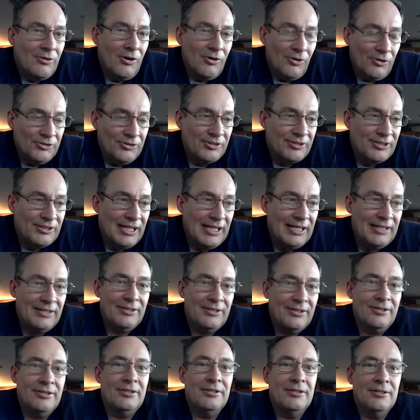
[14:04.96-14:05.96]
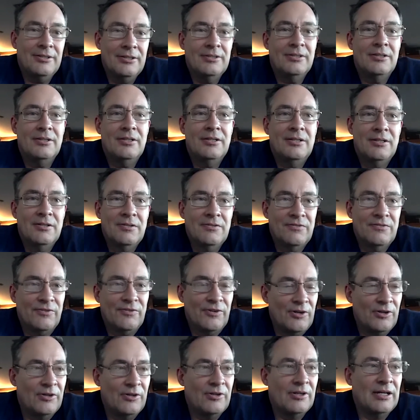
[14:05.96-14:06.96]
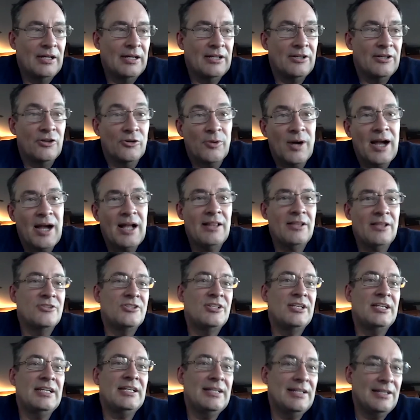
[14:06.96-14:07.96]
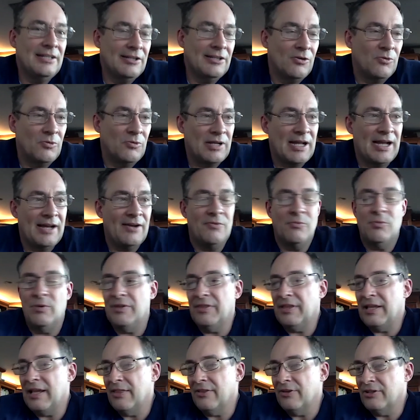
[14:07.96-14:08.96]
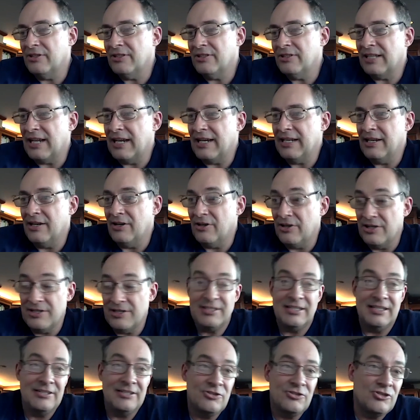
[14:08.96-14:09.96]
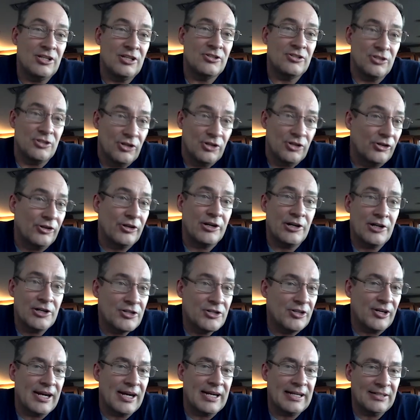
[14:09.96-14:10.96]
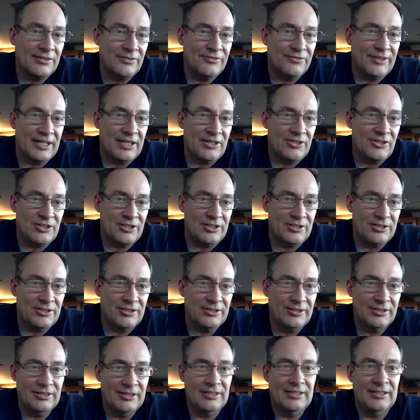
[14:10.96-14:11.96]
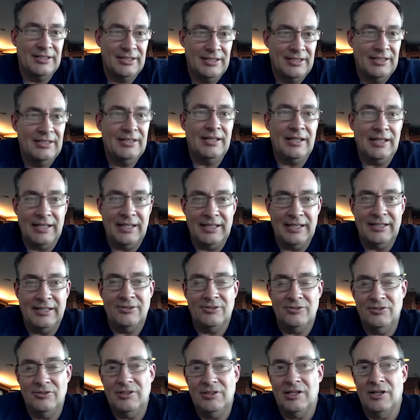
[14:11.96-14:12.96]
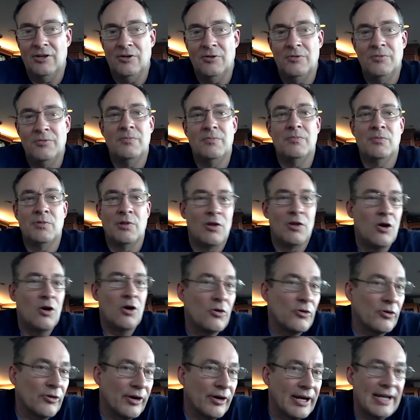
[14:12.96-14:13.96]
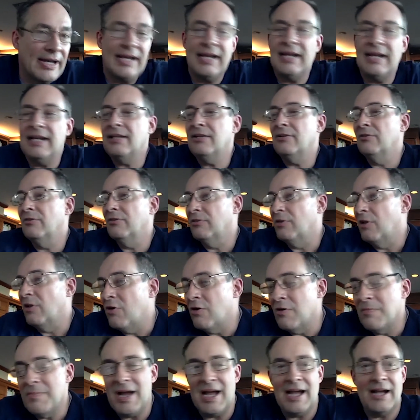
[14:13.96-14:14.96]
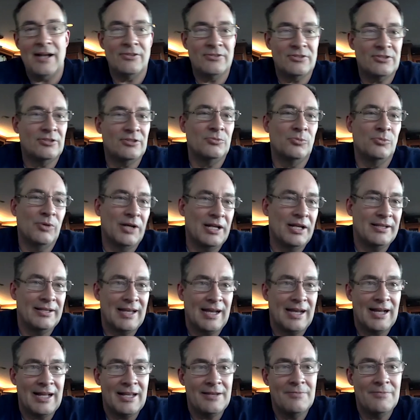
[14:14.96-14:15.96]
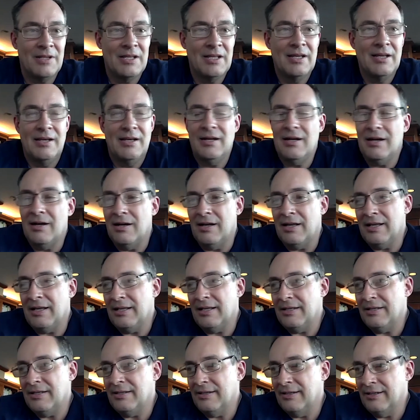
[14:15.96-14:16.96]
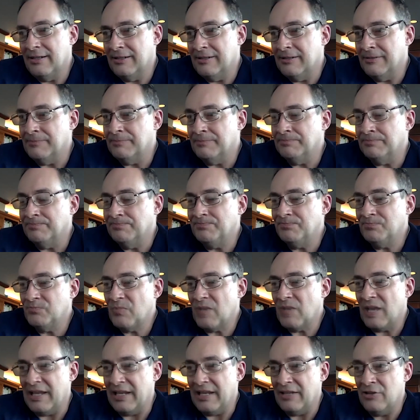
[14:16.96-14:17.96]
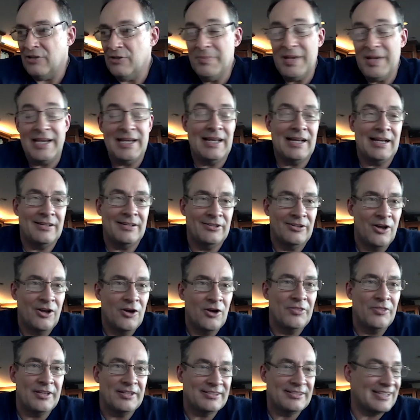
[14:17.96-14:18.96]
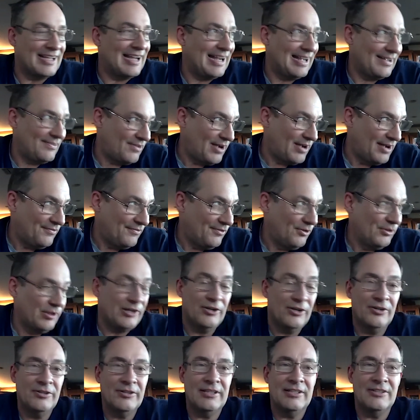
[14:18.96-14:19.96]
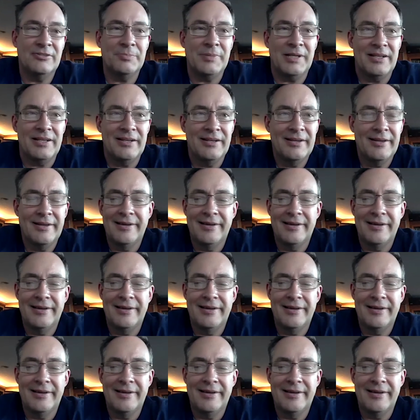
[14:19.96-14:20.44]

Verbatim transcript: gold standard for uh, urology. You know, kind of one of the other exciting areas is just urinary tract infections, and you know, low grade, low amounts, whatnot, and um, and you may not know this. I've I've only heard this, but